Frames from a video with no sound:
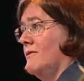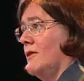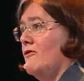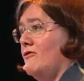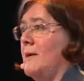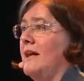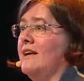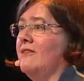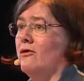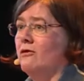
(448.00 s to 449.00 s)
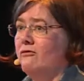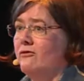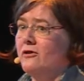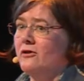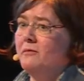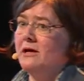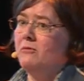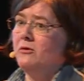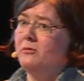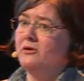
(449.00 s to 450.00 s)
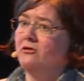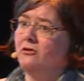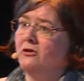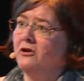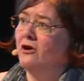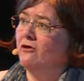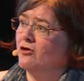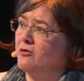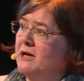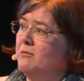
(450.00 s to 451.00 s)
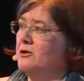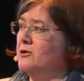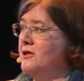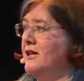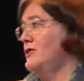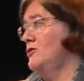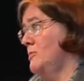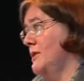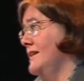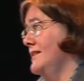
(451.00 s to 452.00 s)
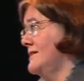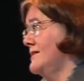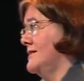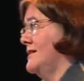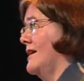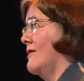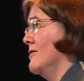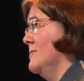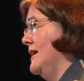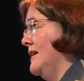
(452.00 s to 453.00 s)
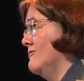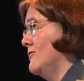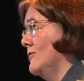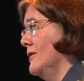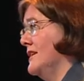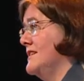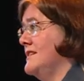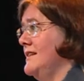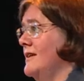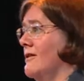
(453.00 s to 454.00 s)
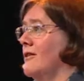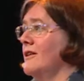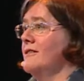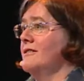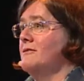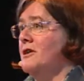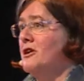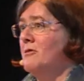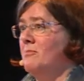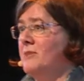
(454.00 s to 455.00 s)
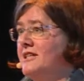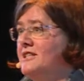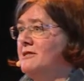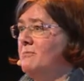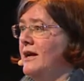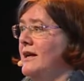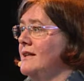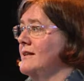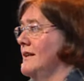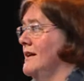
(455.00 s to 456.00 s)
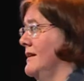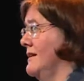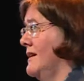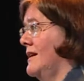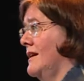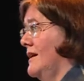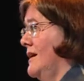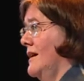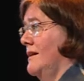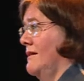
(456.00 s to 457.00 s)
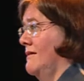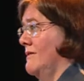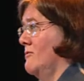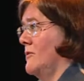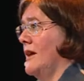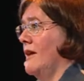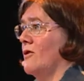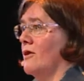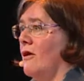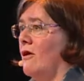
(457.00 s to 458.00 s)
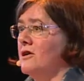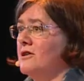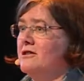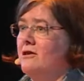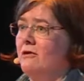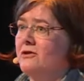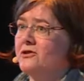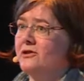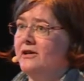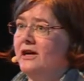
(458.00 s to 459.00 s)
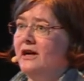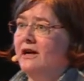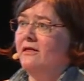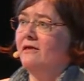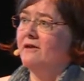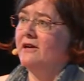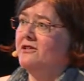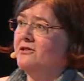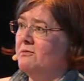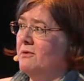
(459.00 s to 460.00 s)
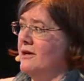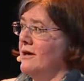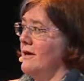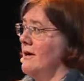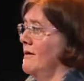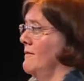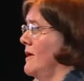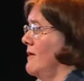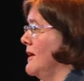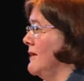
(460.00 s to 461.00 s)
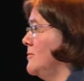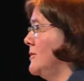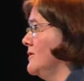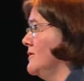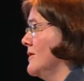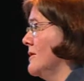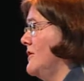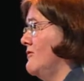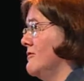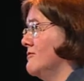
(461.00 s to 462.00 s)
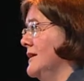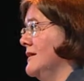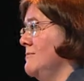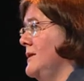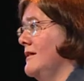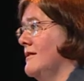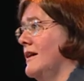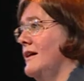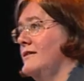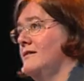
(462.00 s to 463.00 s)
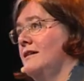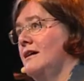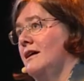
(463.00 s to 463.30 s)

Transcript: life meaningful for people, but for people to get to places that are meaningful and see art and participate in whatever arts and culture there is available to them. If we really mean that,